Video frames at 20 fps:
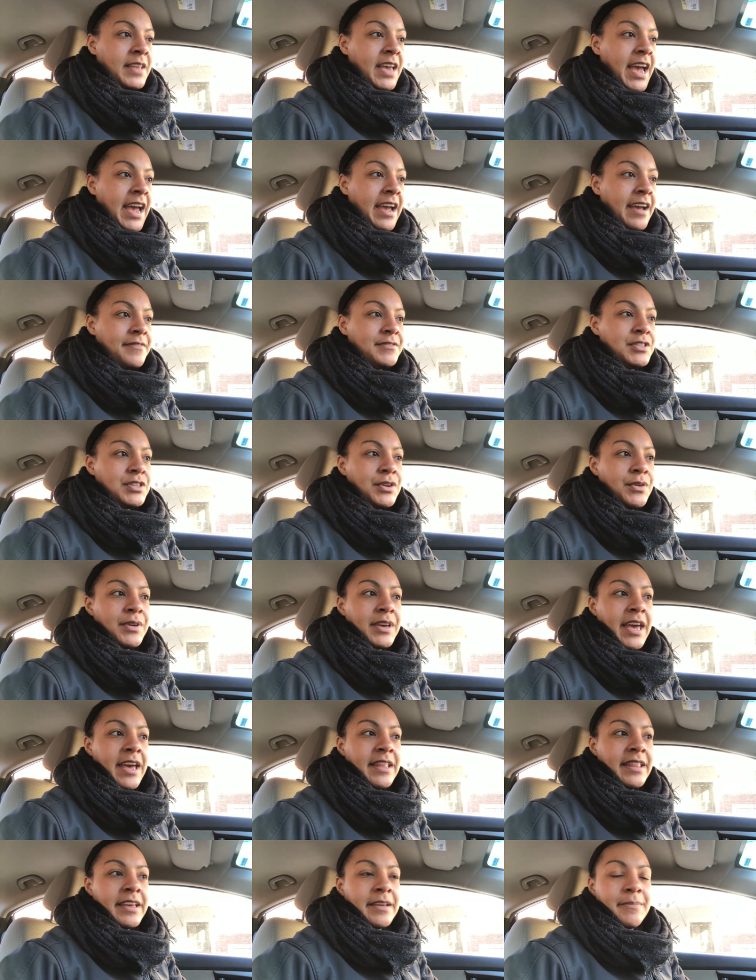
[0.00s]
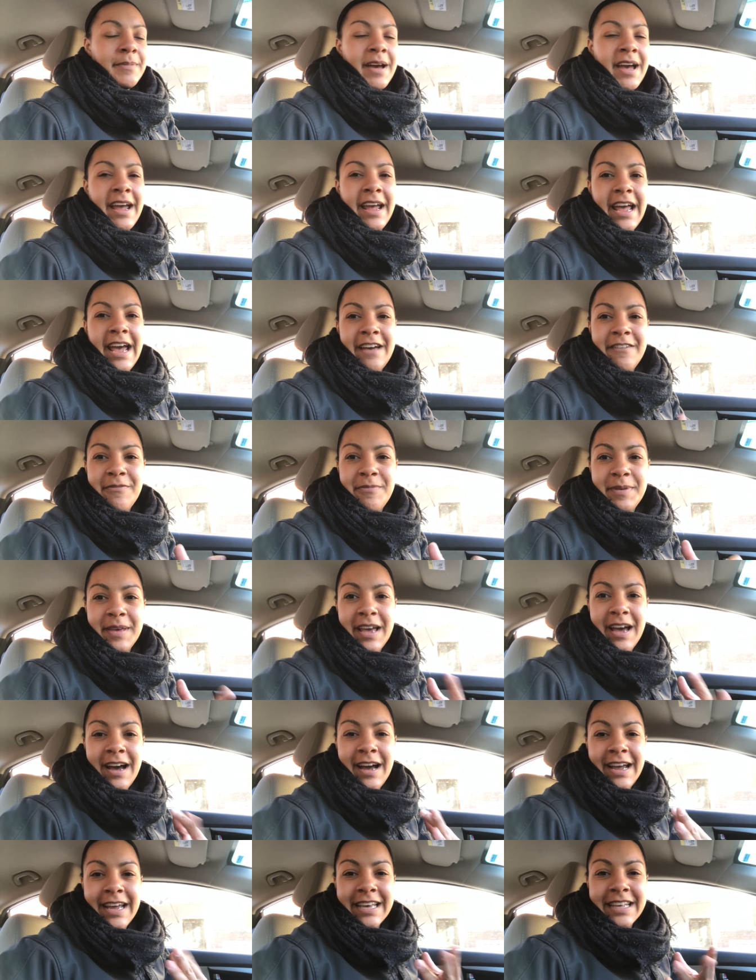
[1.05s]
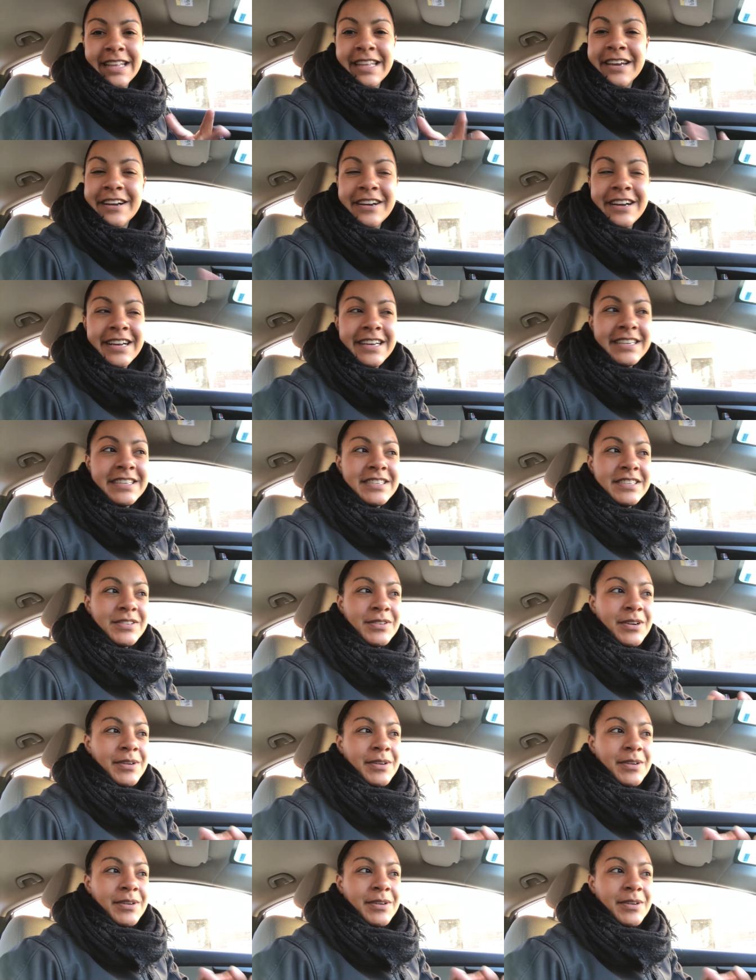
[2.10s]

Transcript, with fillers: I have to go get like my FBI clearance